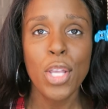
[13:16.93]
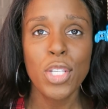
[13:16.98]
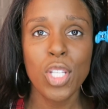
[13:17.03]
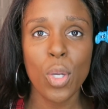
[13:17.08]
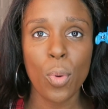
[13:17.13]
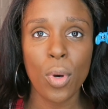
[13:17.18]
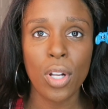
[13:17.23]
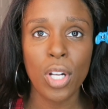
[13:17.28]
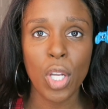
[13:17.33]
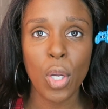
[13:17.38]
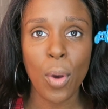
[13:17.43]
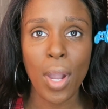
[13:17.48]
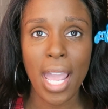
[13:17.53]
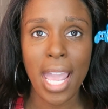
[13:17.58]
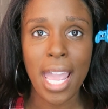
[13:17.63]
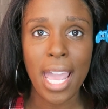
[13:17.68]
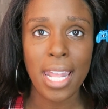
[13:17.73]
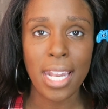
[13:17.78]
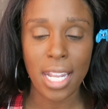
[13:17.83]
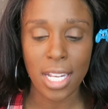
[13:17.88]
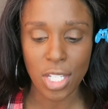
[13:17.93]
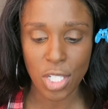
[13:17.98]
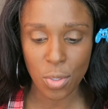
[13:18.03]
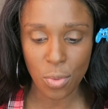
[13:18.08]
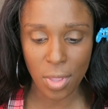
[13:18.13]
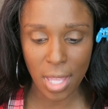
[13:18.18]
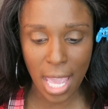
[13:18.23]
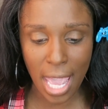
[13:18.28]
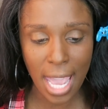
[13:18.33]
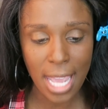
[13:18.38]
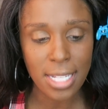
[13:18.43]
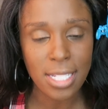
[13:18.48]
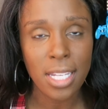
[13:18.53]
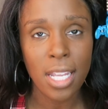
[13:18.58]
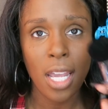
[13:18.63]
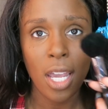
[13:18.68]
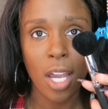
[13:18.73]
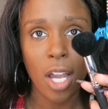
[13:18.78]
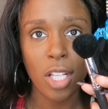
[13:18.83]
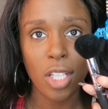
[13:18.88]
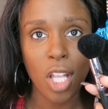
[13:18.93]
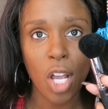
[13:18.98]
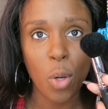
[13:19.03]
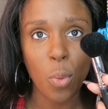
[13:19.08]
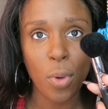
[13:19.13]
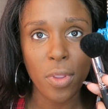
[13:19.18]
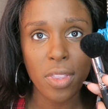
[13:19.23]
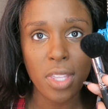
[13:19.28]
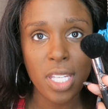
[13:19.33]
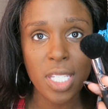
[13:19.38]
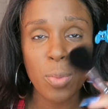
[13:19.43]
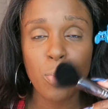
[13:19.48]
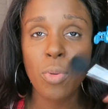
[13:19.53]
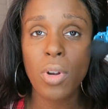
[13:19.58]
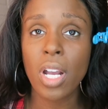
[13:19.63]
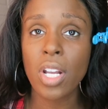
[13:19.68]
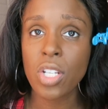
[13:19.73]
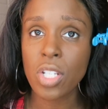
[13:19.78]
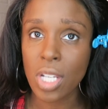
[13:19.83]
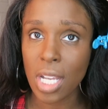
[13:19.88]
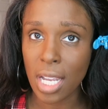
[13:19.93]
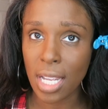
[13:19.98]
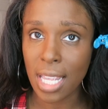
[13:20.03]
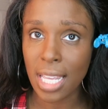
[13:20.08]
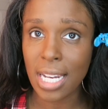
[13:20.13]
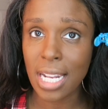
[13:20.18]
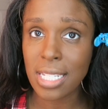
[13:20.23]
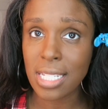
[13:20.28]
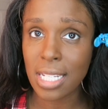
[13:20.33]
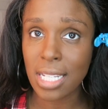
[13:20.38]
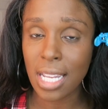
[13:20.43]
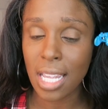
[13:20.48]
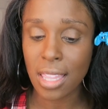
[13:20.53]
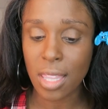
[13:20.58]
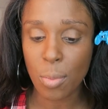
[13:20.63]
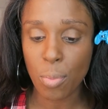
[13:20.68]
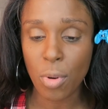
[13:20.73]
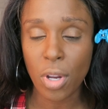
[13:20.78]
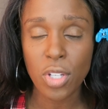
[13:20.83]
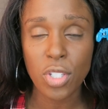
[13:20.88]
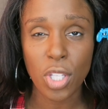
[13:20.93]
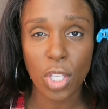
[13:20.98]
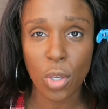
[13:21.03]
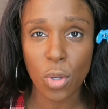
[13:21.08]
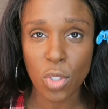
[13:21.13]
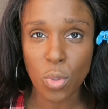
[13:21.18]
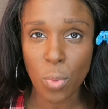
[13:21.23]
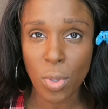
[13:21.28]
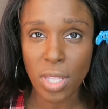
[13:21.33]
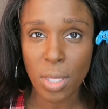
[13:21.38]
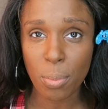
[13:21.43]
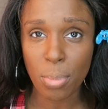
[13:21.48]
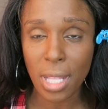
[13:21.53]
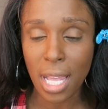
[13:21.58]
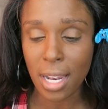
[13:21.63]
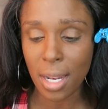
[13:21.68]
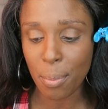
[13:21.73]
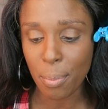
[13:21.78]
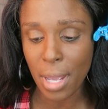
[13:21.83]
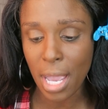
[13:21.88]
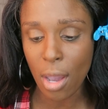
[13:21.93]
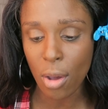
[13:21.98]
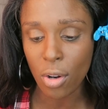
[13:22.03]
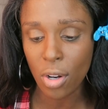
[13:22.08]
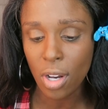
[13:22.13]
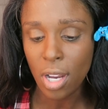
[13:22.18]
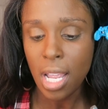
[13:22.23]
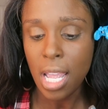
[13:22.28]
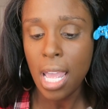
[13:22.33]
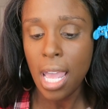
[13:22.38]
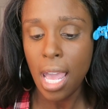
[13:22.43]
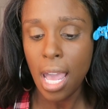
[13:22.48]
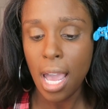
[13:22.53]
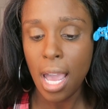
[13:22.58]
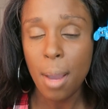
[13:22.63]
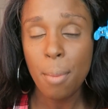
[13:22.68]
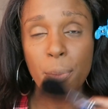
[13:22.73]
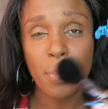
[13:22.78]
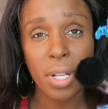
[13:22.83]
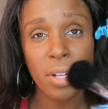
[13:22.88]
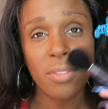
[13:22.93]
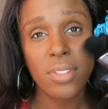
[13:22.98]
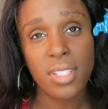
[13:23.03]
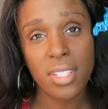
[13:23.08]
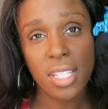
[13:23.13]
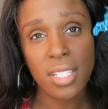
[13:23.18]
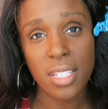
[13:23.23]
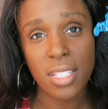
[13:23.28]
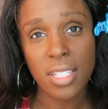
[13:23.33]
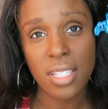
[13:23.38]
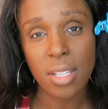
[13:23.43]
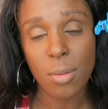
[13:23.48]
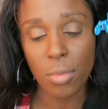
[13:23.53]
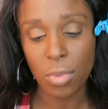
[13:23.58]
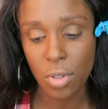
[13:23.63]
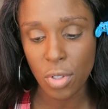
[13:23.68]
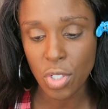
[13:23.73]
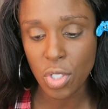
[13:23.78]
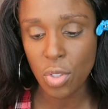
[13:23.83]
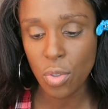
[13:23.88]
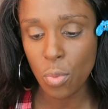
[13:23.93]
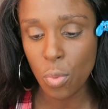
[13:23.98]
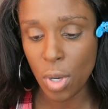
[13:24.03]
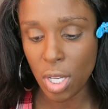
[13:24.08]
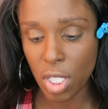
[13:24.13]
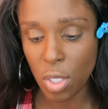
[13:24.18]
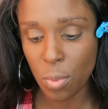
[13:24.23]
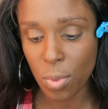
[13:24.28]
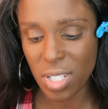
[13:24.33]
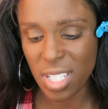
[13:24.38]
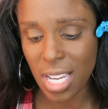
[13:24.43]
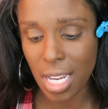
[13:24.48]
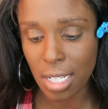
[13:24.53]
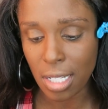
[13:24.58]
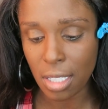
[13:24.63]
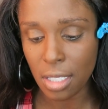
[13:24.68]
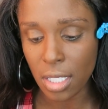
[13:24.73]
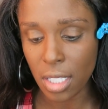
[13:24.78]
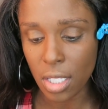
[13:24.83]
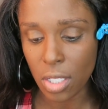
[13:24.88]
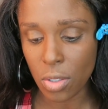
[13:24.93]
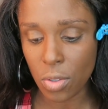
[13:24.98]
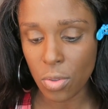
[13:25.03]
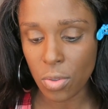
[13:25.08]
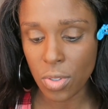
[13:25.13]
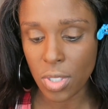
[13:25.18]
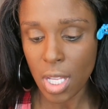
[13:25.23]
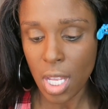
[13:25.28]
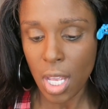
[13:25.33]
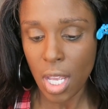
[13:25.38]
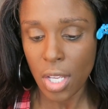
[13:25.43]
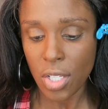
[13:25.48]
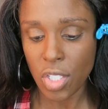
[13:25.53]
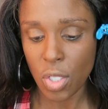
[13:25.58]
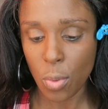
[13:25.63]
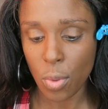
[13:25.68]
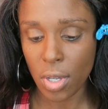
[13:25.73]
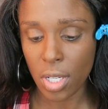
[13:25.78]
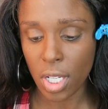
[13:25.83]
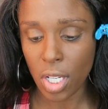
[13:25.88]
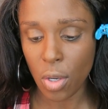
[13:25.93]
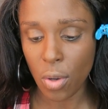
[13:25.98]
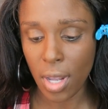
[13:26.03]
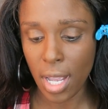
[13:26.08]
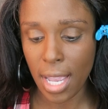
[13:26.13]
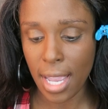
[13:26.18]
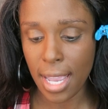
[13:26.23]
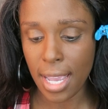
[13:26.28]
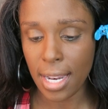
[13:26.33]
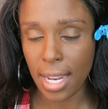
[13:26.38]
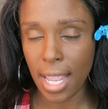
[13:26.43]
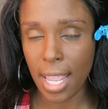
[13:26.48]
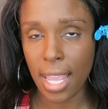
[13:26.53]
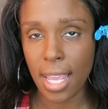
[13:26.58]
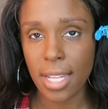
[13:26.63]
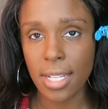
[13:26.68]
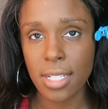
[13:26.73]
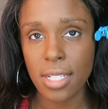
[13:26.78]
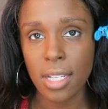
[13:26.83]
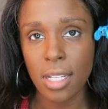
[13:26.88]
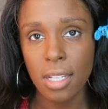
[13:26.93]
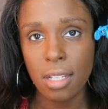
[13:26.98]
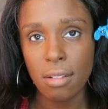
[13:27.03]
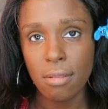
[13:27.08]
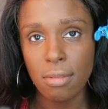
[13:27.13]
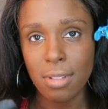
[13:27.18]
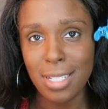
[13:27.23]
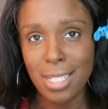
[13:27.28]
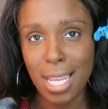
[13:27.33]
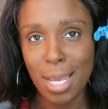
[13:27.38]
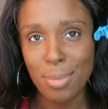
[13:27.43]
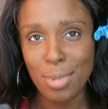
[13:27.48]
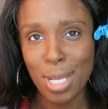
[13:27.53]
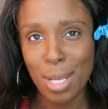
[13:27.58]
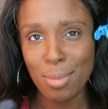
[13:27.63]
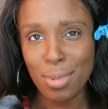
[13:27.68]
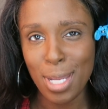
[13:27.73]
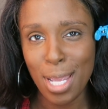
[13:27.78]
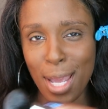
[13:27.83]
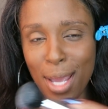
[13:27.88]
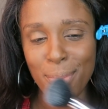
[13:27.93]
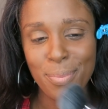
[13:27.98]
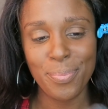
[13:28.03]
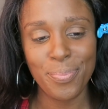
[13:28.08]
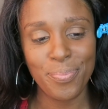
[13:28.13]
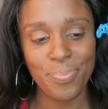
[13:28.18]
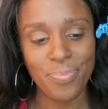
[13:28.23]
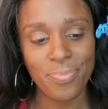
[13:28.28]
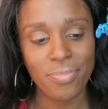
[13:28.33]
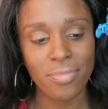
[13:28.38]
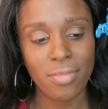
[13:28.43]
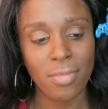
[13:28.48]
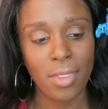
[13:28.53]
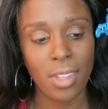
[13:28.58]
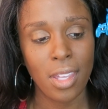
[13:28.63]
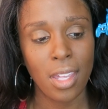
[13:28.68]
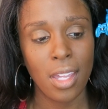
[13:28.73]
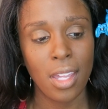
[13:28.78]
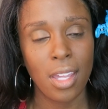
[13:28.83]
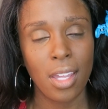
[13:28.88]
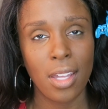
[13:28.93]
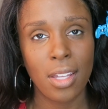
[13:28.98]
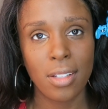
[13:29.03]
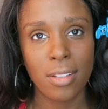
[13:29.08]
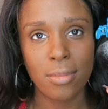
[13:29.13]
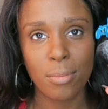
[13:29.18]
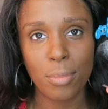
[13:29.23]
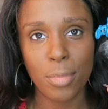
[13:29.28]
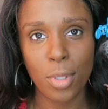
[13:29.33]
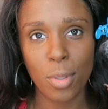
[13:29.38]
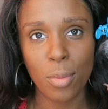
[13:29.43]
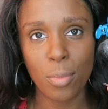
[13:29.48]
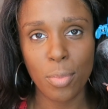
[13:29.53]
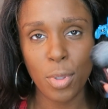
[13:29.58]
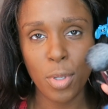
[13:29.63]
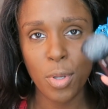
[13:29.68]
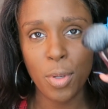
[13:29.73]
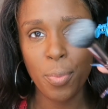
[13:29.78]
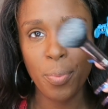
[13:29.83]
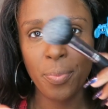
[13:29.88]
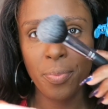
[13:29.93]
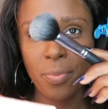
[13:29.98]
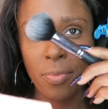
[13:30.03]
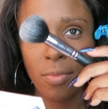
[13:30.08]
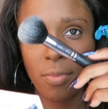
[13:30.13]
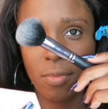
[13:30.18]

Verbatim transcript: So we're gonna go ahead and do that along with this brush. Again, I didn't get the brush that goes with the blotting powder, um, but this is similar to what you would technically use. So we're gonna go ahead and dab, dab, dab. Boom, boom.